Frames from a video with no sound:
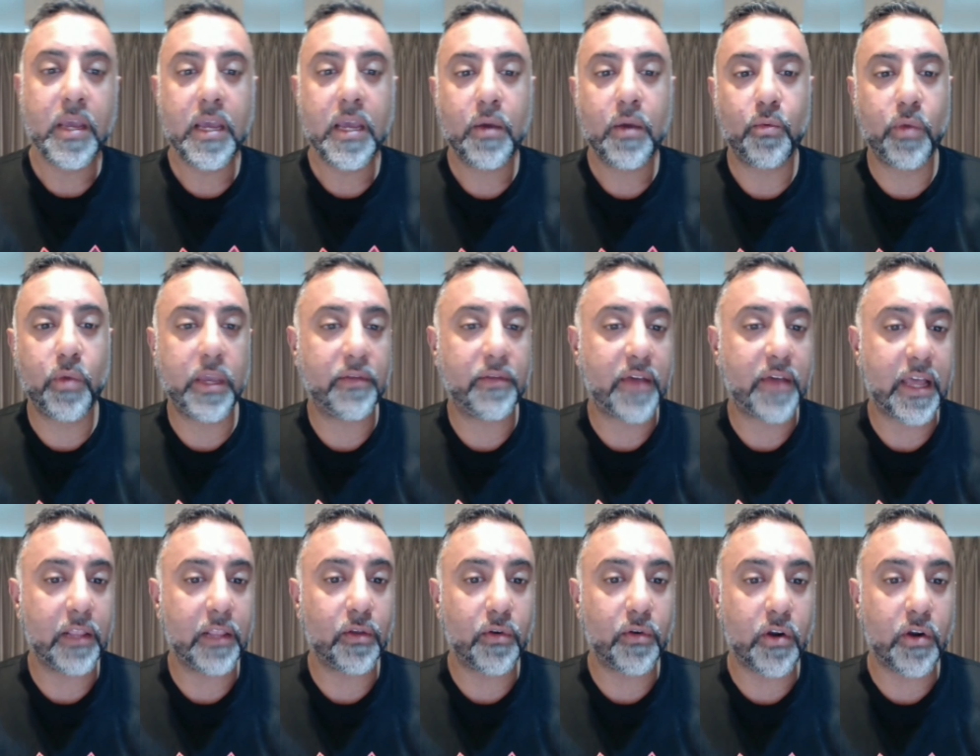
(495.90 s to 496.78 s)
we've
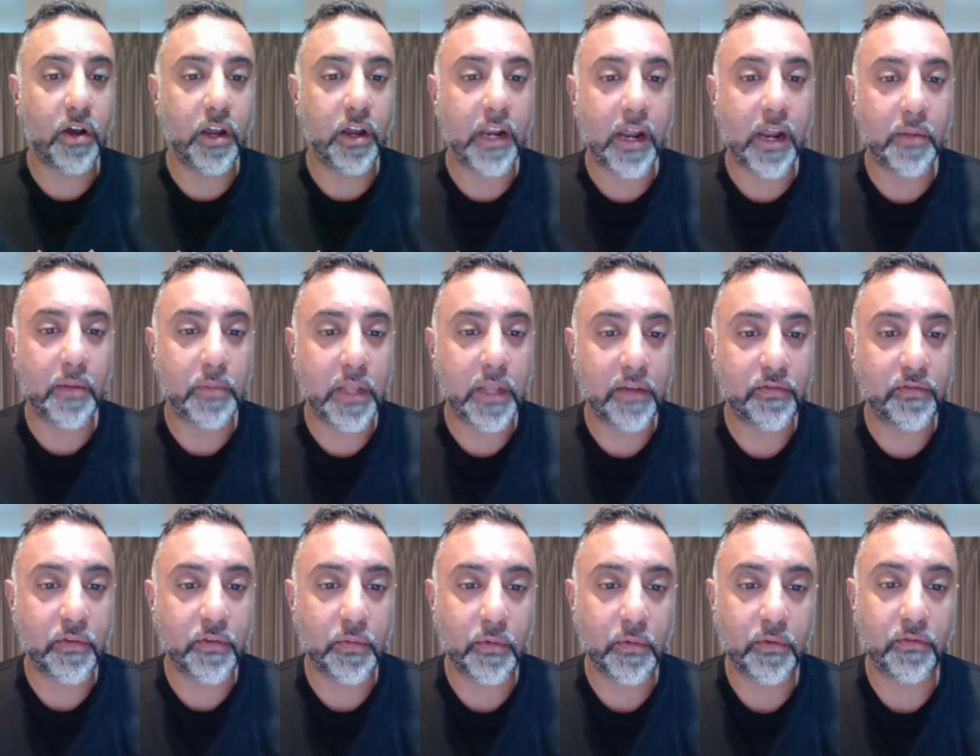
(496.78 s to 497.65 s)
had Laura on our
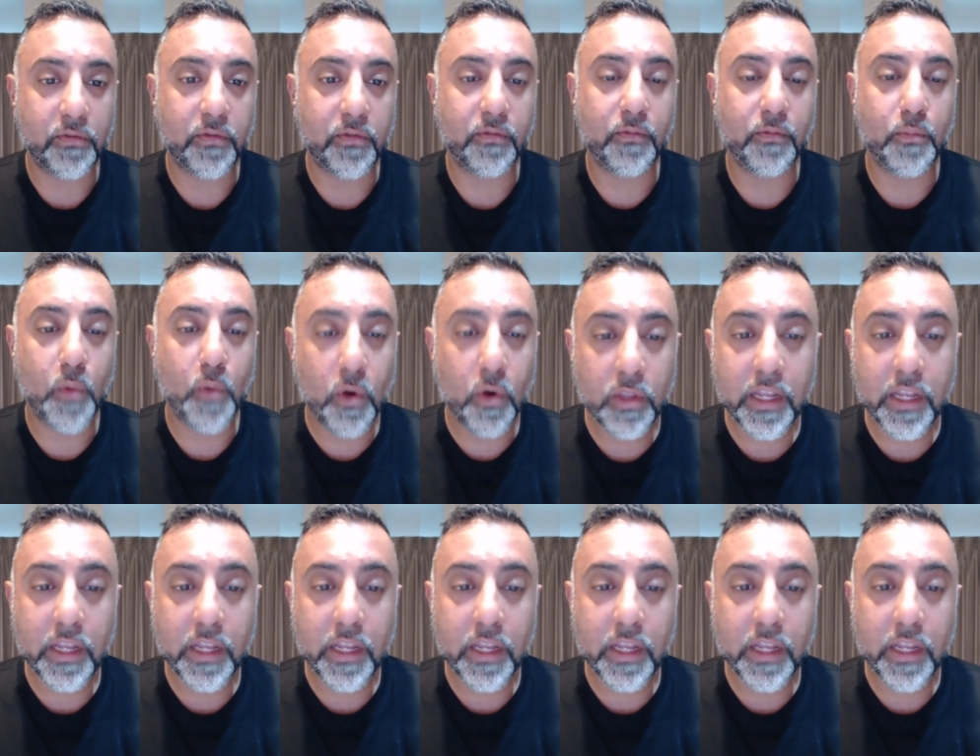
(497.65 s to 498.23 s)
platform more